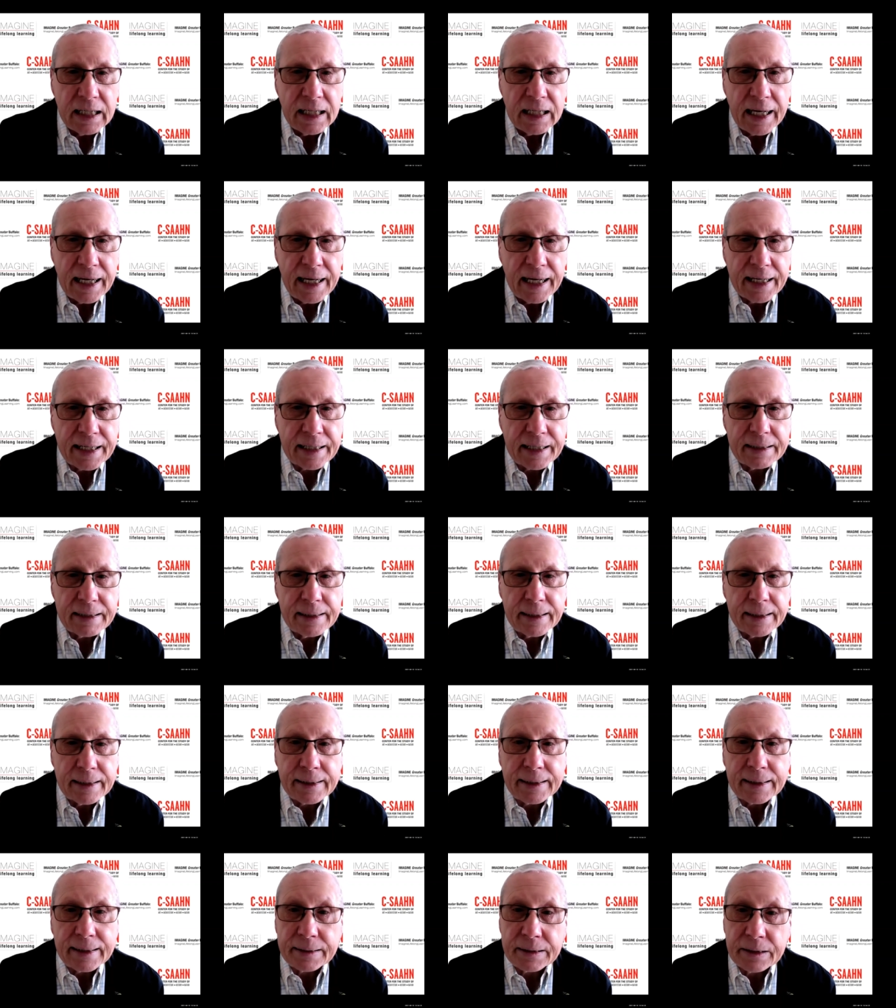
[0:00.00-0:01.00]
and
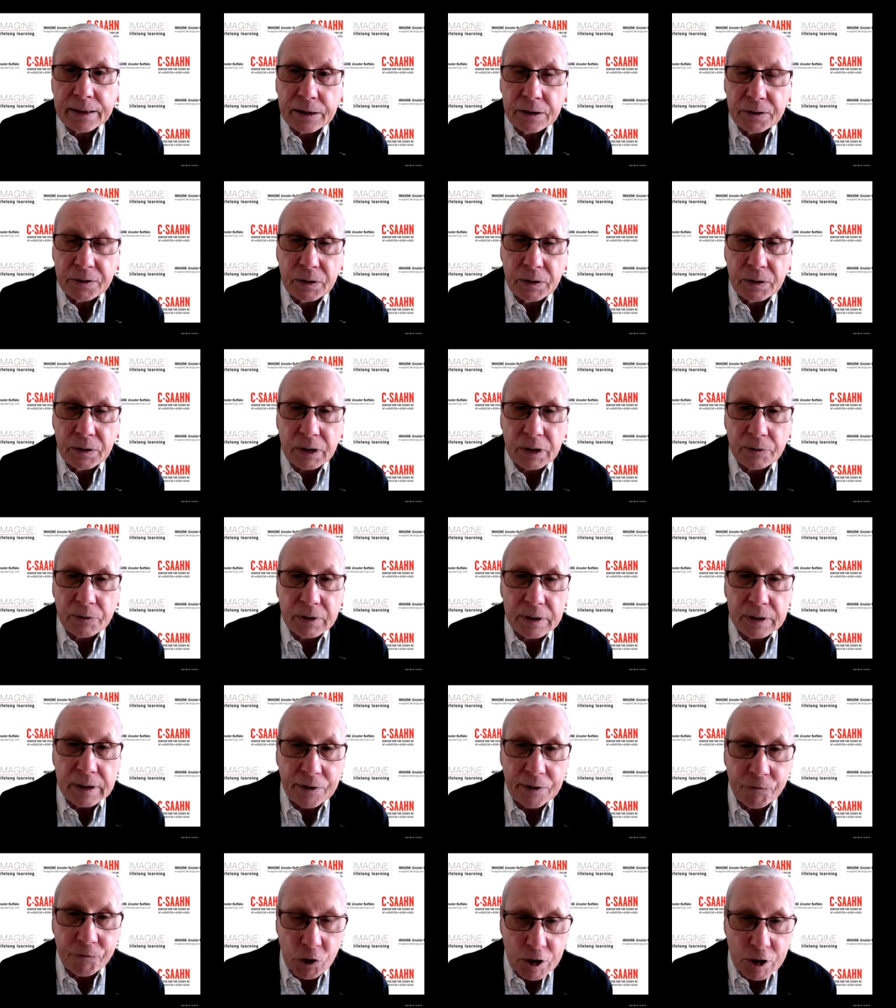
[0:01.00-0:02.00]
uh, you can,
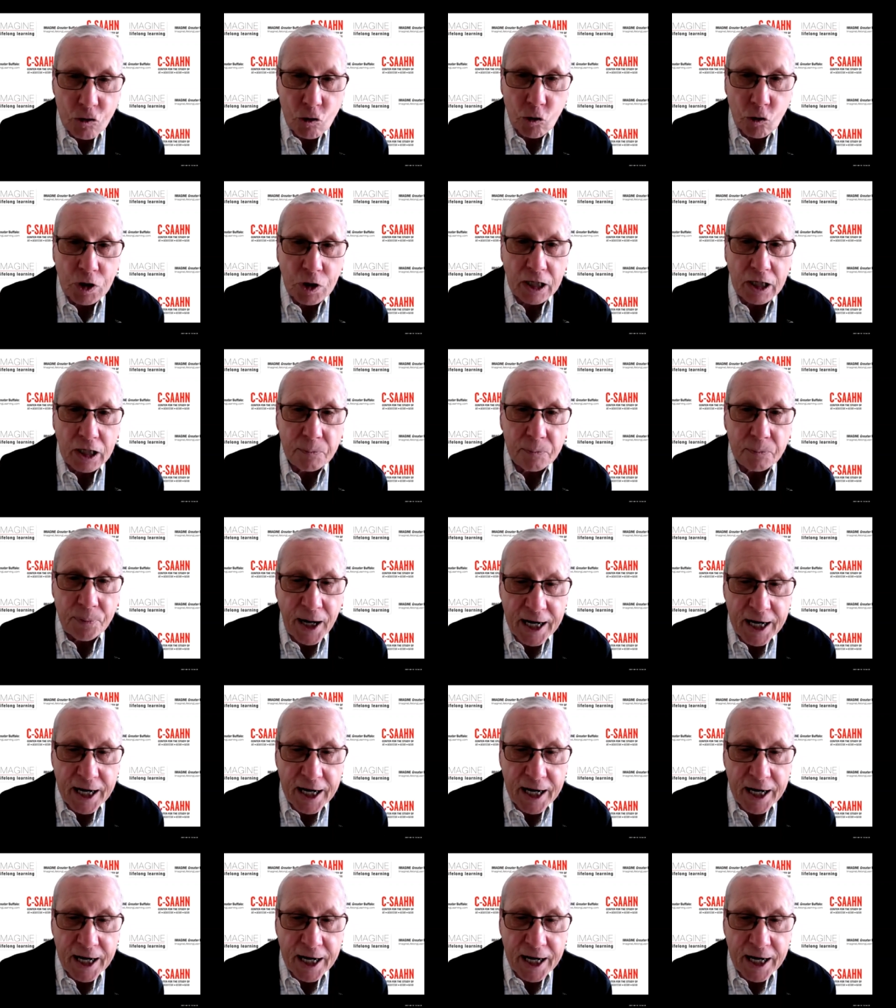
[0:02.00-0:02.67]
if you're interested in